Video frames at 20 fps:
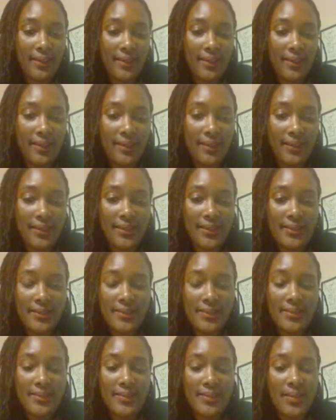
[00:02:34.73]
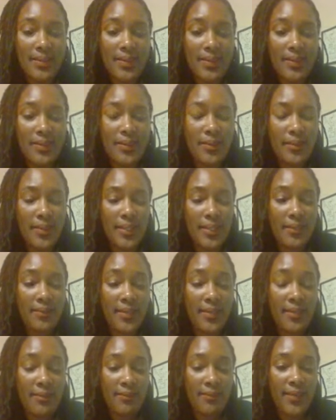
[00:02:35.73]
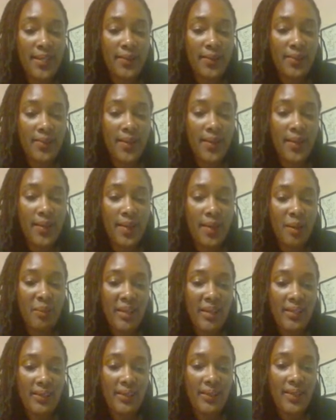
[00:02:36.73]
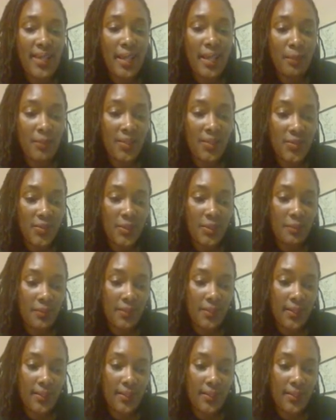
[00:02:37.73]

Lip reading: It is giving the final thought about their camping trip.